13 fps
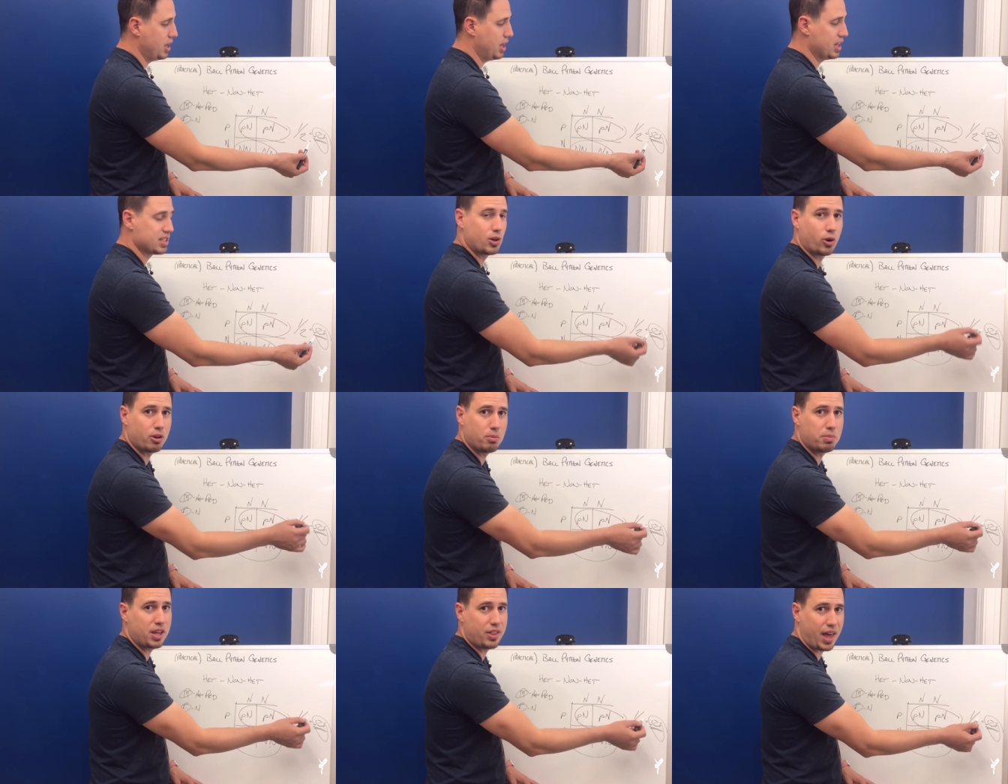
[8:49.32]
is going to
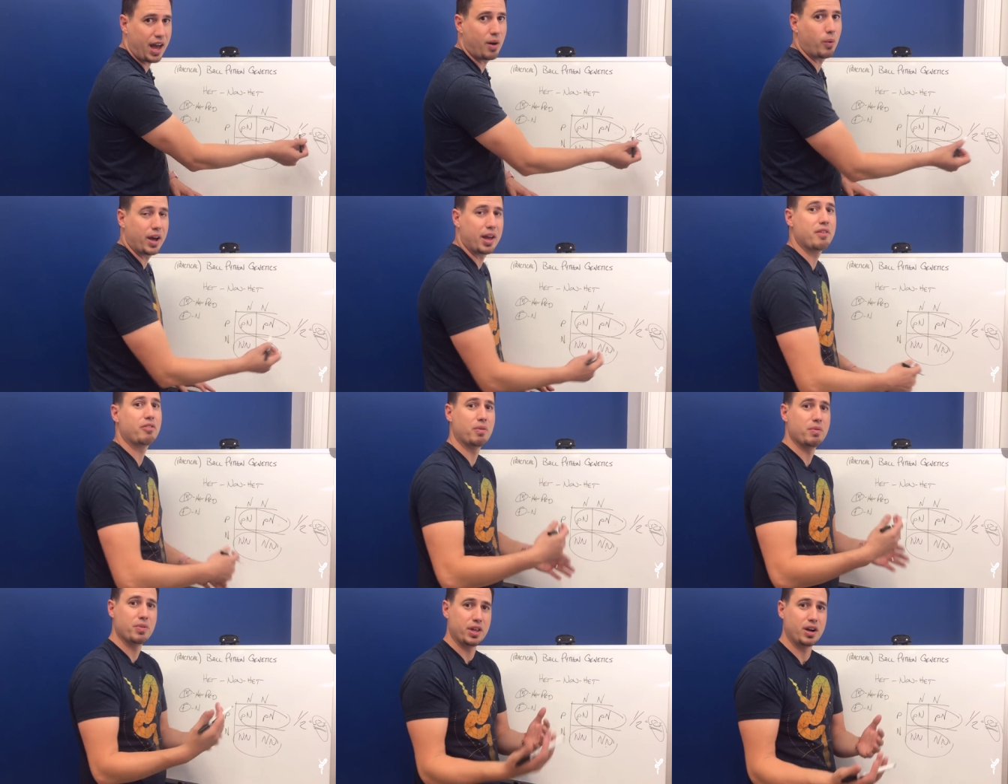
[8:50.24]
be that way
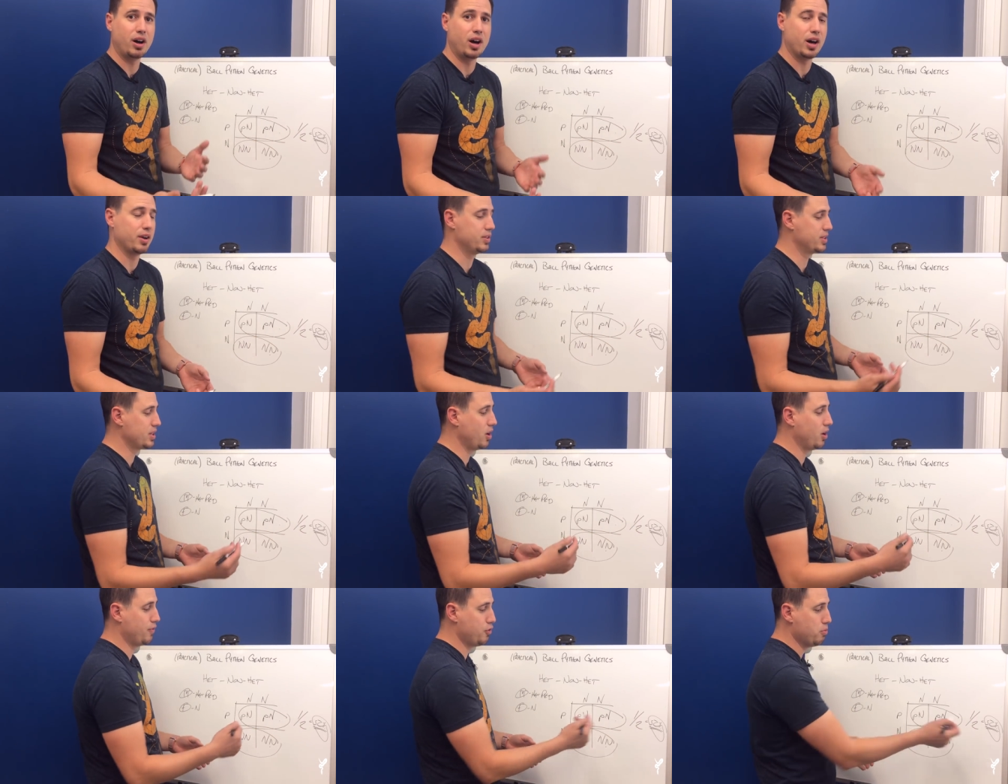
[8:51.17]
from then on.
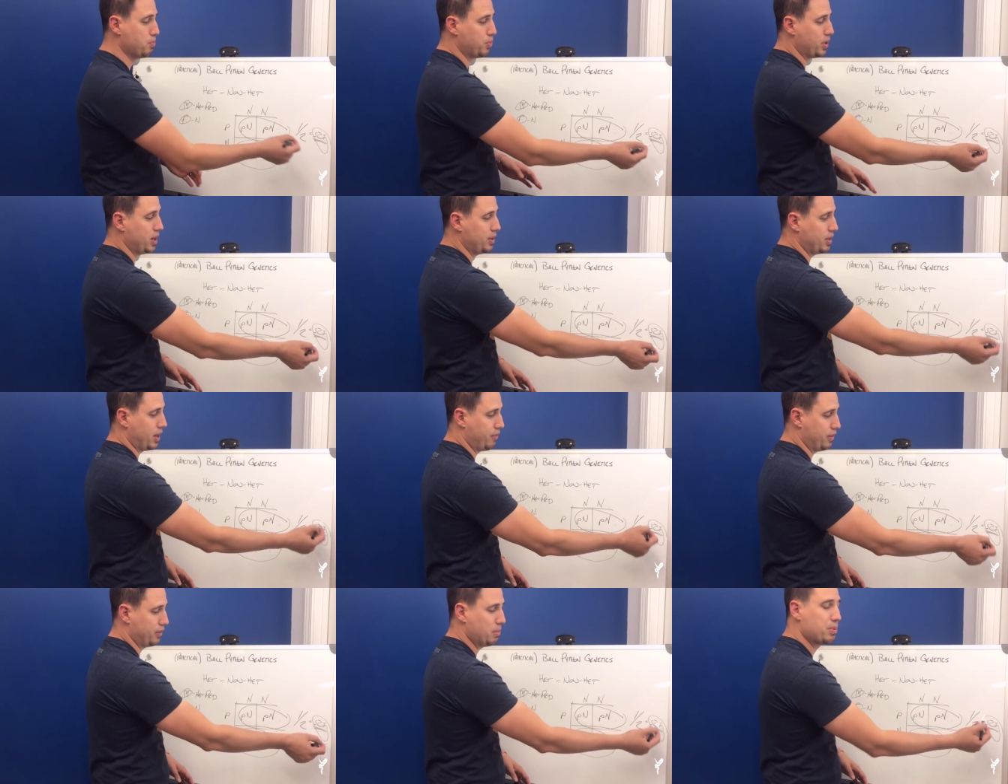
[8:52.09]
So if you breed a
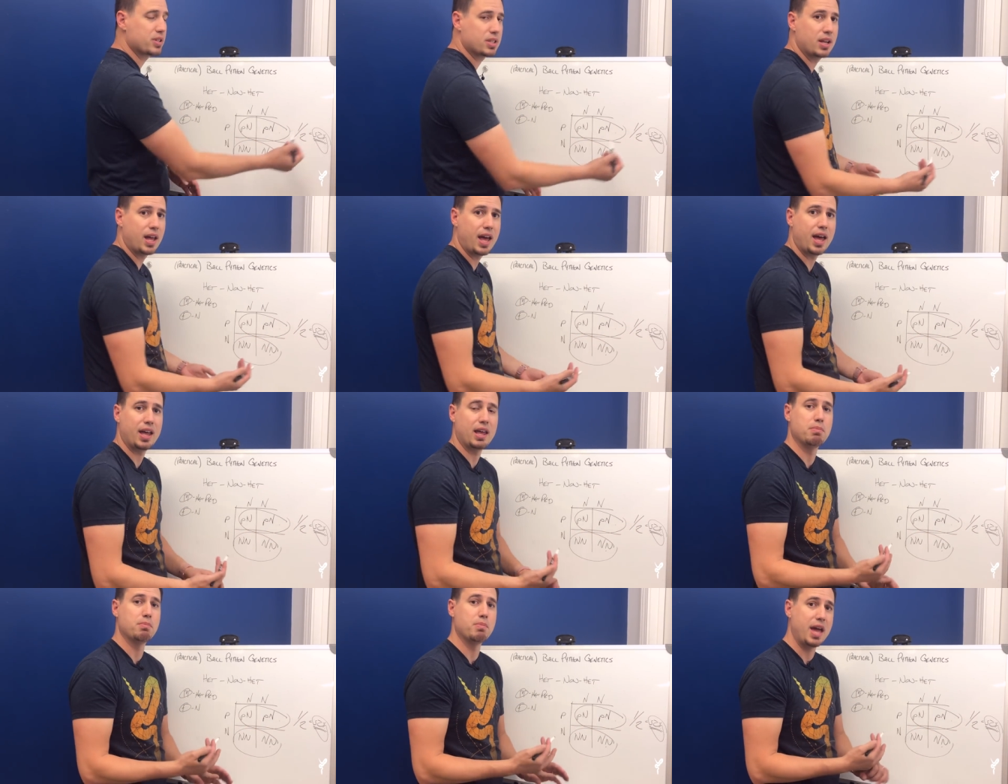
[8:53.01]
fifty percent het
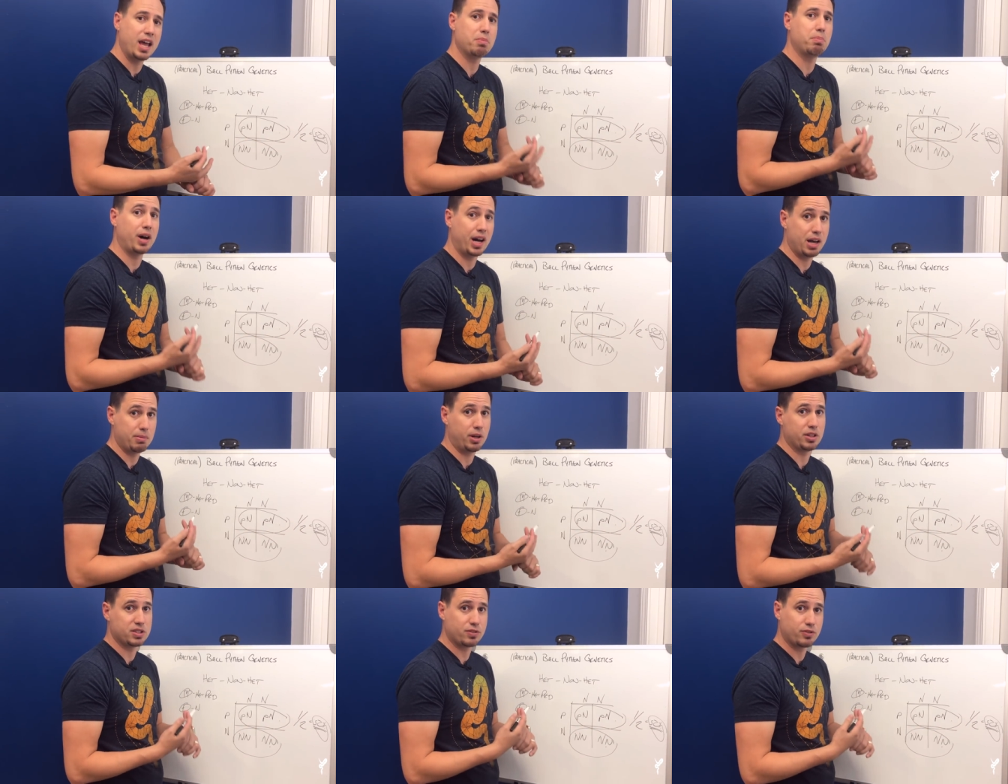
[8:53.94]
and make
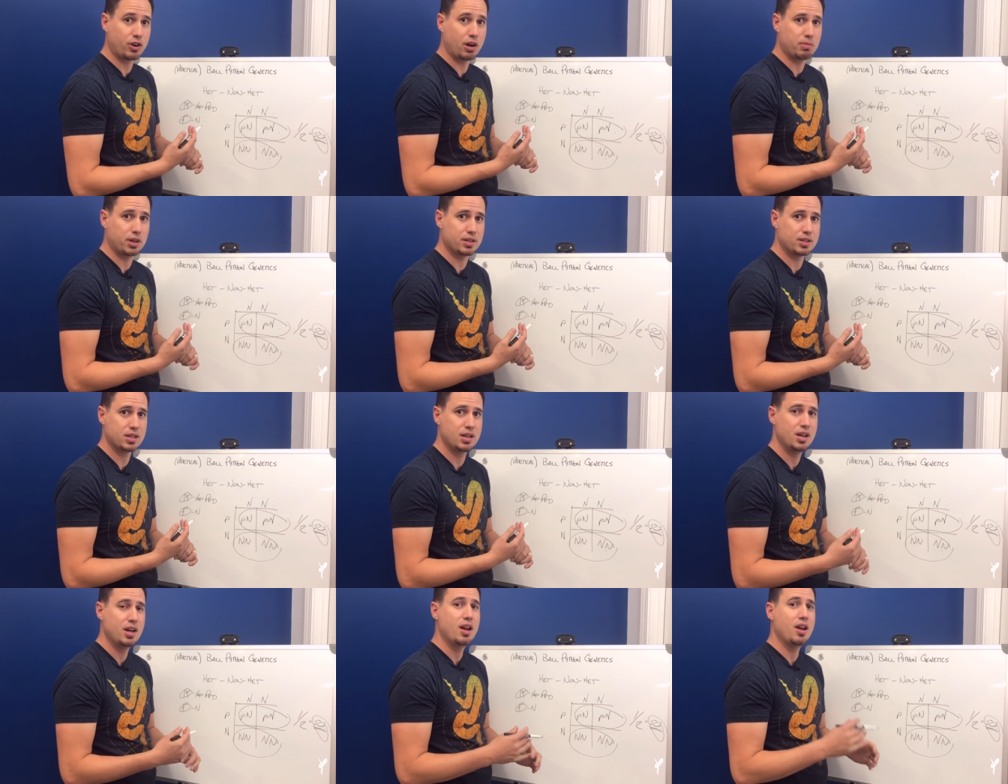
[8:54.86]
Piebalds from it,
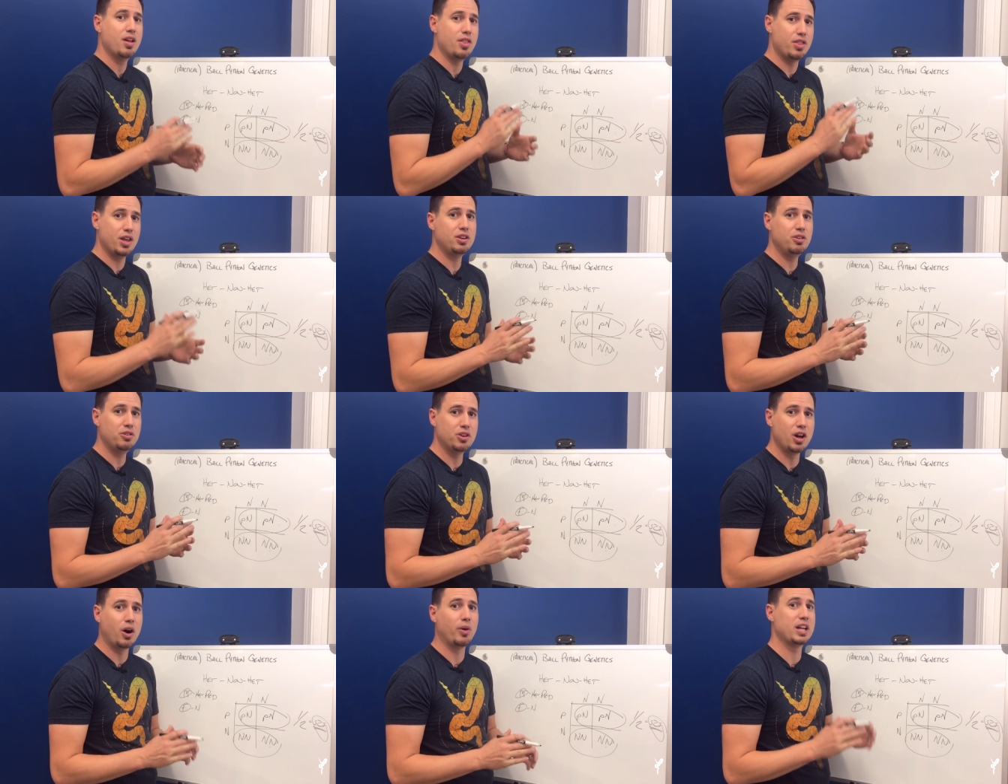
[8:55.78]
then you
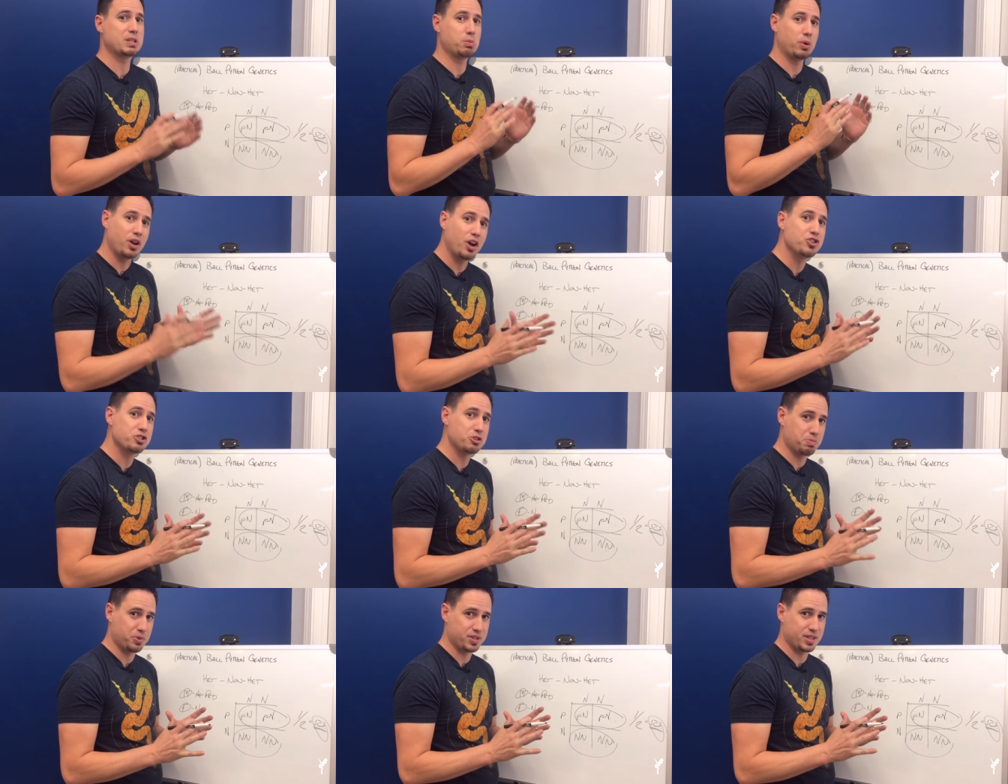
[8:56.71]
know it's one
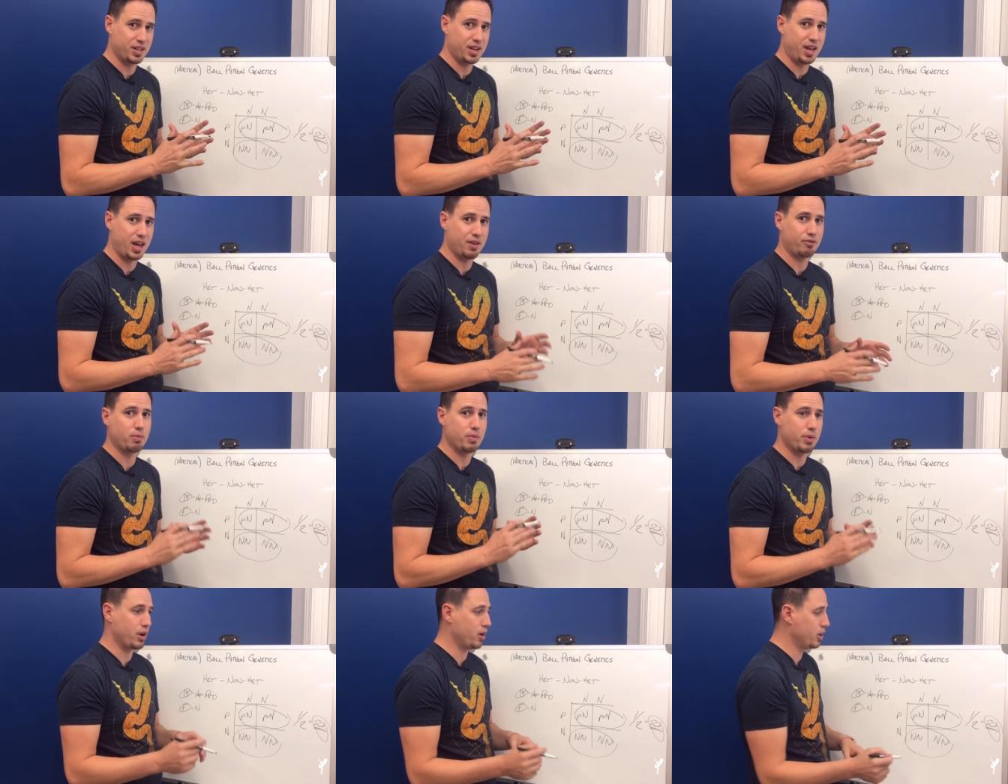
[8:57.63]
hundred percent het from
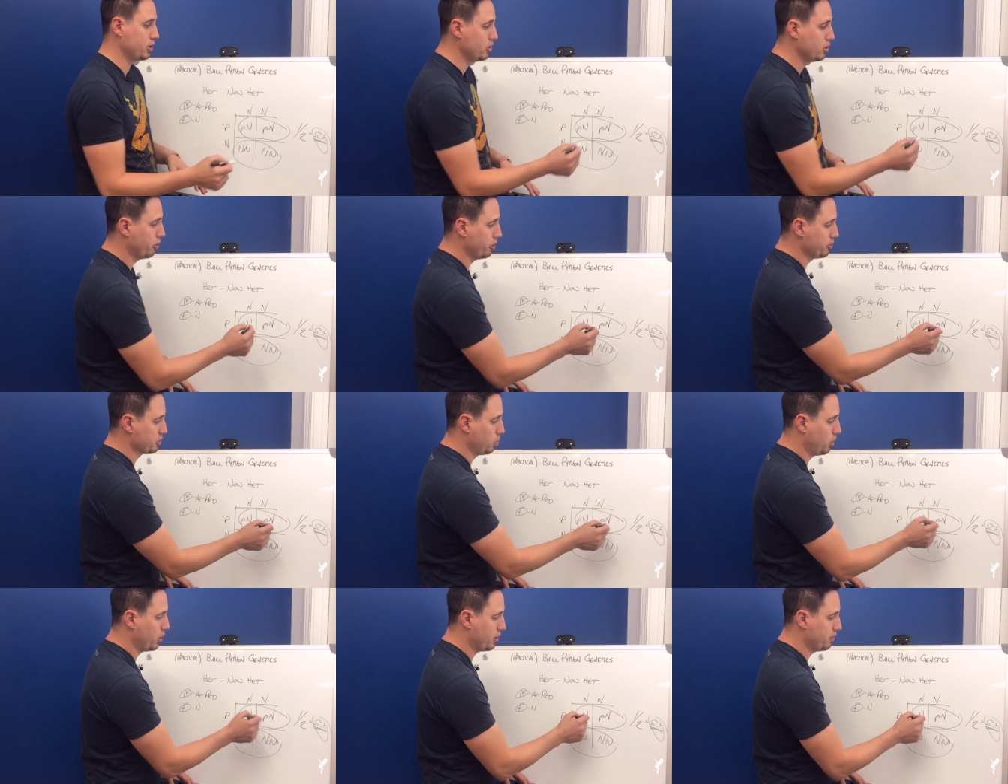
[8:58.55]
there on. You know it was
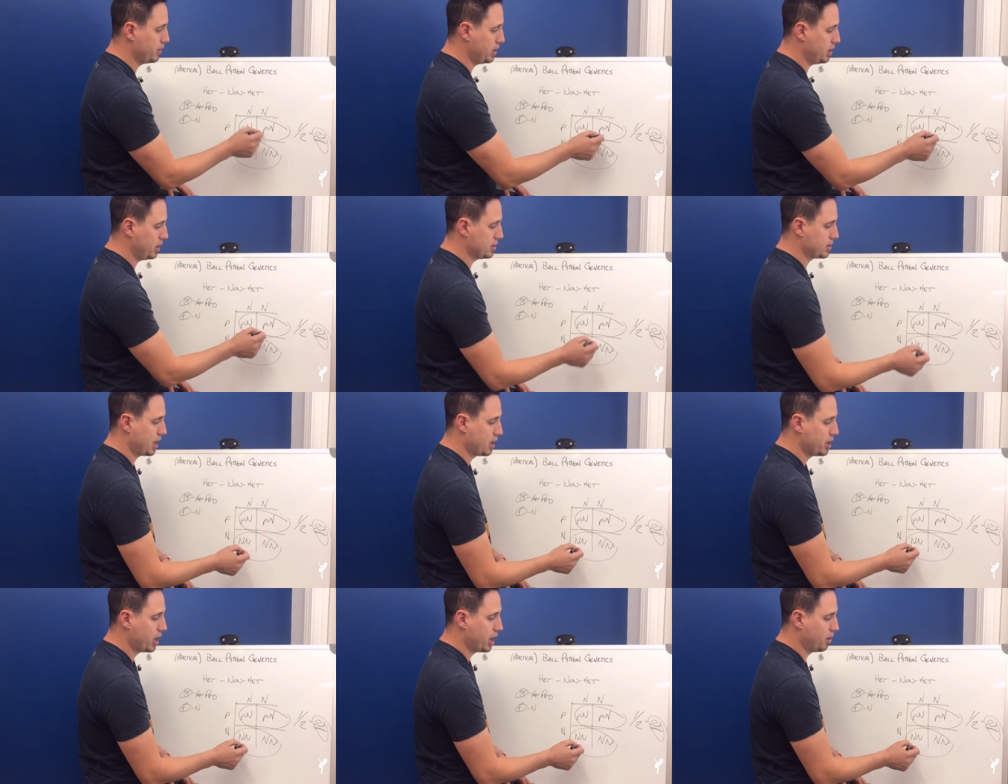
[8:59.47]
one of these
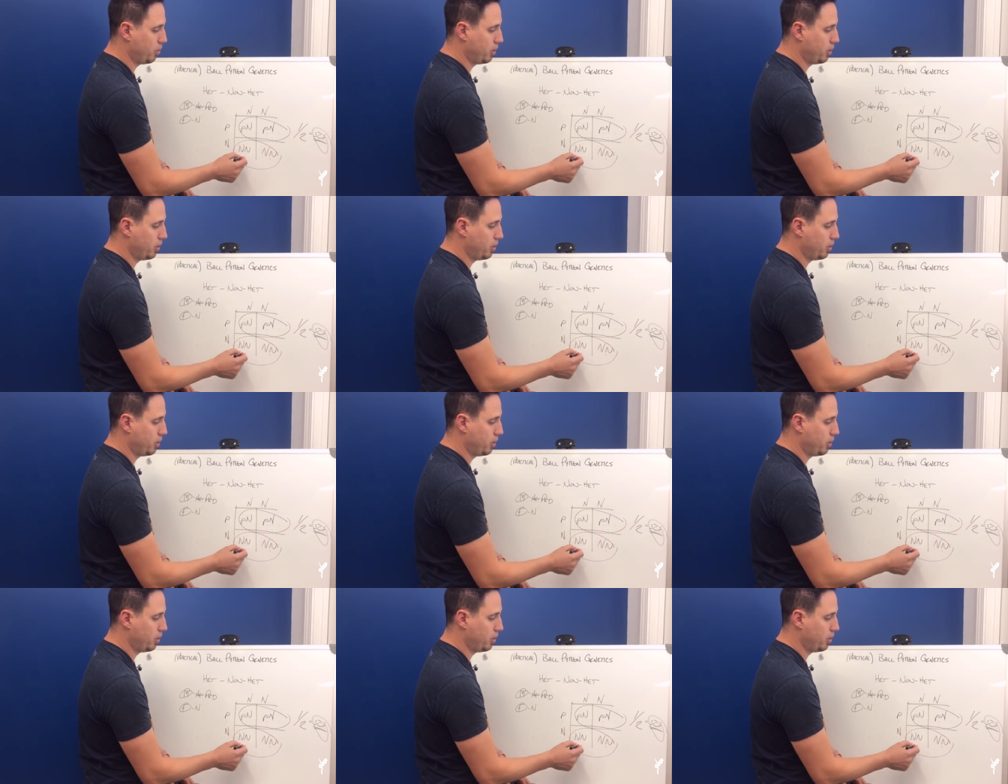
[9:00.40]
and not